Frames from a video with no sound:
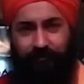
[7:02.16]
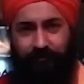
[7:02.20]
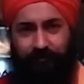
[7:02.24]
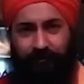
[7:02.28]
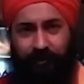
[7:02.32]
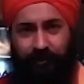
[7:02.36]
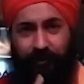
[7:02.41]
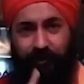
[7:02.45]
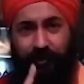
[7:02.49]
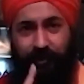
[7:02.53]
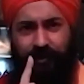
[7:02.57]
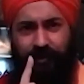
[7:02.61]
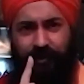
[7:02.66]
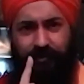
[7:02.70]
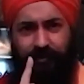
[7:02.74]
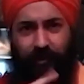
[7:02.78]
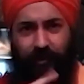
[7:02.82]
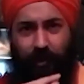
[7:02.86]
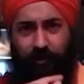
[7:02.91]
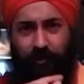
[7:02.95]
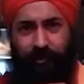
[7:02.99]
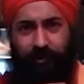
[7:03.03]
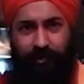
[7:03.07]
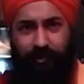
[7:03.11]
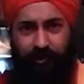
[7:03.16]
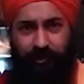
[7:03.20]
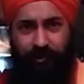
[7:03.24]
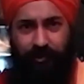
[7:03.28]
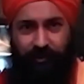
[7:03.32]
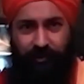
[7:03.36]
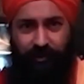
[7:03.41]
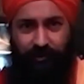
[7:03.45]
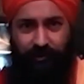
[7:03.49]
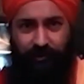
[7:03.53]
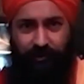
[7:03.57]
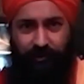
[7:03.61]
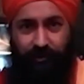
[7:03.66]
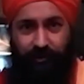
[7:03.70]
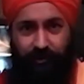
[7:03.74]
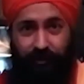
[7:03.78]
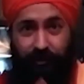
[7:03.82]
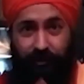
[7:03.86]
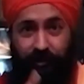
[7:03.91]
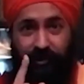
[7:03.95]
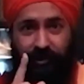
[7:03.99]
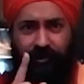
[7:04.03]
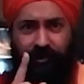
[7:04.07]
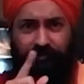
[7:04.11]
the seed of consciousness, the
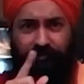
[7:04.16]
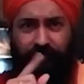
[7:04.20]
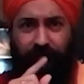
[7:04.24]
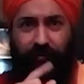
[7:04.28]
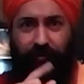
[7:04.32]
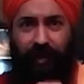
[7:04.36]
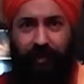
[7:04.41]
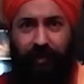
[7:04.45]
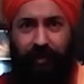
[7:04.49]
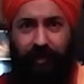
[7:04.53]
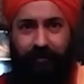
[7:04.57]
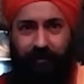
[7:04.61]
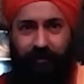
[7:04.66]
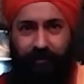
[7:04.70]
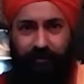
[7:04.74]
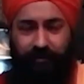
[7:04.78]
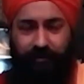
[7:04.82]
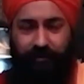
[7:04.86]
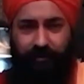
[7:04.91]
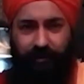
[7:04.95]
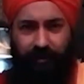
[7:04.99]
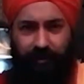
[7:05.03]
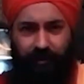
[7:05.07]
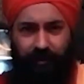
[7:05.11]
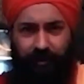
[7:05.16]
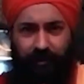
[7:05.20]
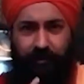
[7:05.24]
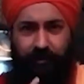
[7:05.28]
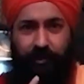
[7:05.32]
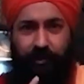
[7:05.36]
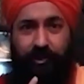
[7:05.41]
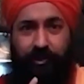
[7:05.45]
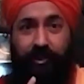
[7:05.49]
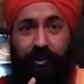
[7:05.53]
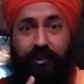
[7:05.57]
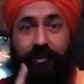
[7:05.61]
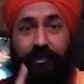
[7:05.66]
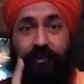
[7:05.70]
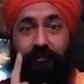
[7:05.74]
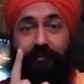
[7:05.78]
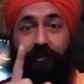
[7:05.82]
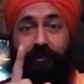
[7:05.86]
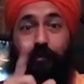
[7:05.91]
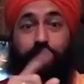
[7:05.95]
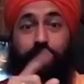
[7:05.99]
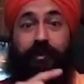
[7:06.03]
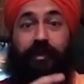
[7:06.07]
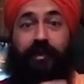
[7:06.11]
seed of awareness, the seed
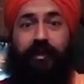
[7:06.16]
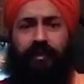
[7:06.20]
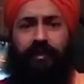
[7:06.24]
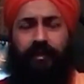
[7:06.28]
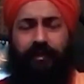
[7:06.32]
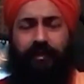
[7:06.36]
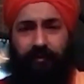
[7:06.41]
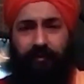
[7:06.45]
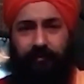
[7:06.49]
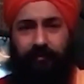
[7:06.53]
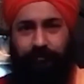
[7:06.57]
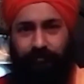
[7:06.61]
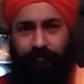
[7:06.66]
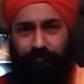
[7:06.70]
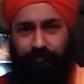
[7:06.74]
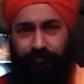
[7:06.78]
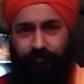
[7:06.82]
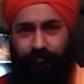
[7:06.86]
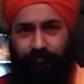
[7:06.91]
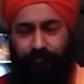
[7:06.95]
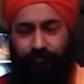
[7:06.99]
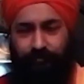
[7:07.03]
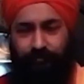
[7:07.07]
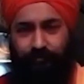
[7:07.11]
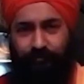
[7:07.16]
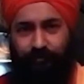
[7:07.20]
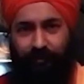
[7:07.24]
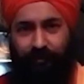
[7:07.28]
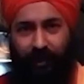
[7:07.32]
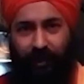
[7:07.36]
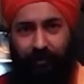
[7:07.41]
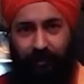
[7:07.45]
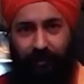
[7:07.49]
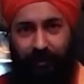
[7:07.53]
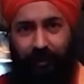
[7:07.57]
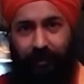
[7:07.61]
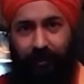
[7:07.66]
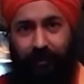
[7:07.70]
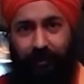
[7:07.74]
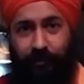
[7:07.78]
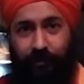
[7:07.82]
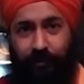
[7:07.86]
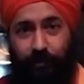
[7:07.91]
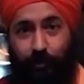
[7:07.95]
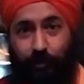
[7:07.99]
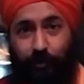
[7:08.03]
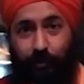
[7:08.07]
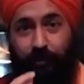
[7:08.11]
of your being. Okay,
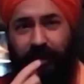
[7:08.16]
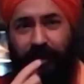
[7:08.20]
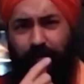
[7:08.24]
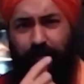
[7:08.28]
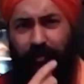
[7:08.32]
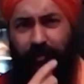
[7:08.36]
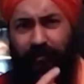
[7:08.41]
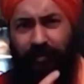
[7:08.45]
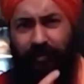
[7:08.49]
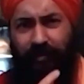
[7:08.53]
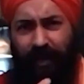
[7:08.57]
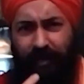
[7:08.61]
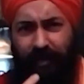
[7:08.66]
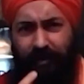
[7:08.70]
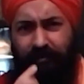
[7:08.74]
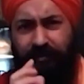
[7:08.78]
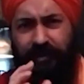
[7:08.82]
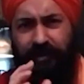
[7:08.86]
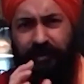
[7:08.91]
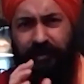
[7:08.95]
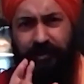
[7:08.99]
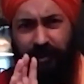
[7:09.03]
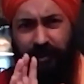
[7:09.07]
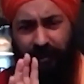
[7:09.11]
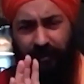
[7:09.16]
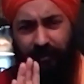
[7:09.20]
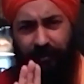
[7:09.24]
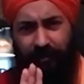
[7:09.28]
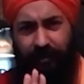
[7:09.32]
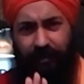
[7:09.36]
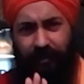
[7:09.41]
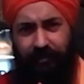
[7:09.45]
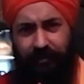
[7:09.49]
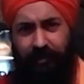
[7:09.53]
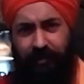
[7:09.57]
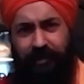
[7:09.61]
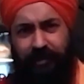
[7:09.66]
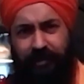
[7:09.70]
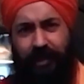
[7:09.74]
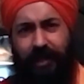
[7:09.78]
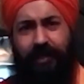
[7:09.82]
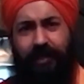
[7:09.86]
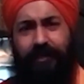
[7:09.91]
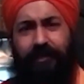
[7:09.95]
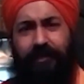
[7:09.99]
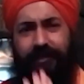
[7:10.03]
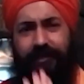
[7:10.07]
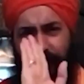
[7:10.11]
so become aware of the tongue as the
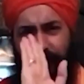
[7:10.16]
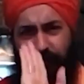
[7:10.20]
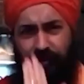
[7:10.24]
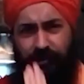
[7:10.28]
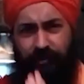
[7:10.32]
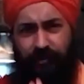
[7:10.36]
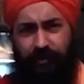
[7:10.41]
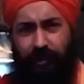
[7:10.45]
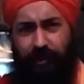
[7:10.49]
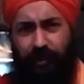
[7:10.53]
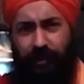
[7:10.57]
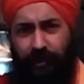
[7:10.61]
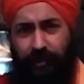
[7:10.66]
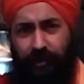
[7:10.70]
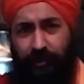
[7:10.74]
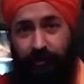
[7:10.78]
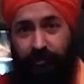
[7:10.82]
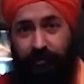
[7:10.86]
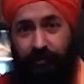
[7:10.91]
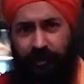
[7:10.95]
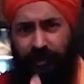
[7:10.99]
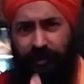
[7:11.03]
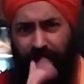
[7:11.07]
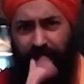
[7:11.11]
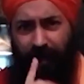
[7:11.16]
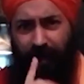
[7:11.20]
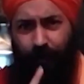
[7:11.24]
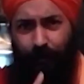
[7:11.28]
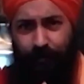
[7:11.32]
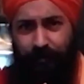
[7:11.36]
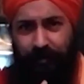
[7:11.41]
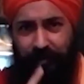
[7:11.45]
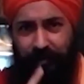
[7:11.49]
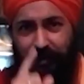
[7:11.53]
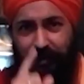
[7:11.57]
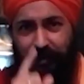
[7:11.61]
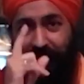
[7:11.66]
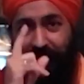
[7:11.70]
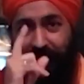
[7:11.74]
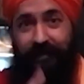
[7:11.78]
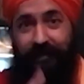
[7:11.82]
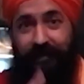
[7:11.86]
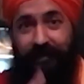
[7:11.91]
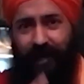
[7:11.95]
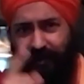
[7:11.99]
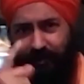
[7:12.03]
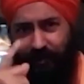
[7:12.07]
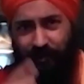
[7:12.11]
tongue touches. See how the
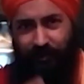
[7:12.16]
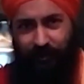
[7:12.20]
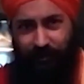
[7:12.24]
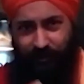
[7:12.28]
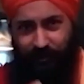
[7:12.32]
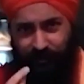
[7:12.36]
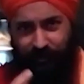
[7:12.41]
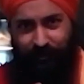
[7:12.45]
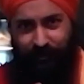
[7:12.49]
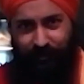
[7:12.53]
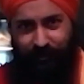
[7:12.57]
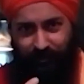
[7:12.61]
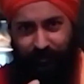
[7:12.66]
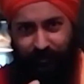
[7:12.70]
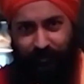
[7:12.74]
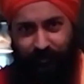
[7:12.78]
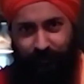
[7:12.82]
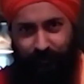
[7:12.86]
tongue dances.